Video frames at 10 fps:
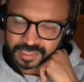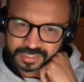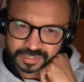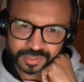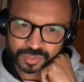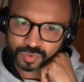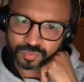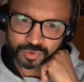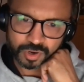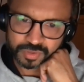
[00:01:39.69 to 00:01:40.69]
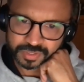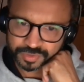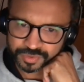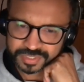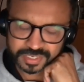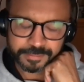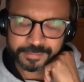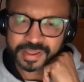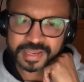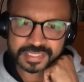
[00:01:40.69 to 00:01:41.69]
So I thought Roland, who's an
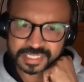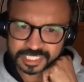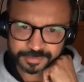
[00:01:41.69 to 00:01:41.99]
amazing